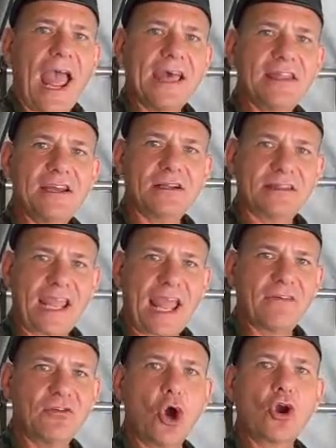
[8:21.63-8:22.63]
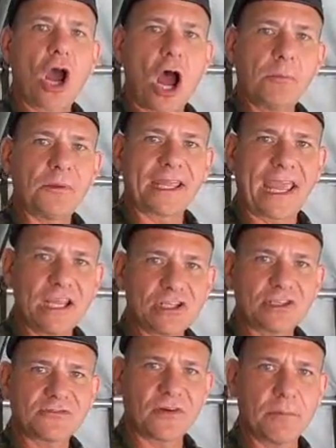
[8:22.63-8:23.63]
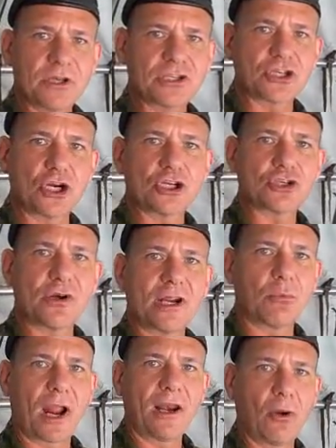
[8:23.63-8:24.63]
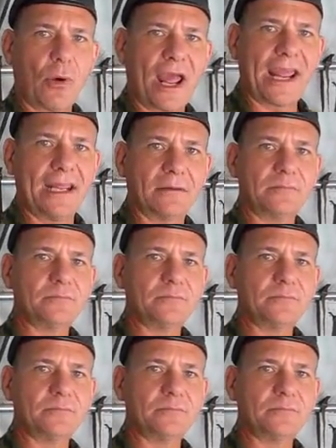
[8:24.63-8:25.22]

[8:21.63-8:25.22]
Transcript: and they have no complications from the surgery right away.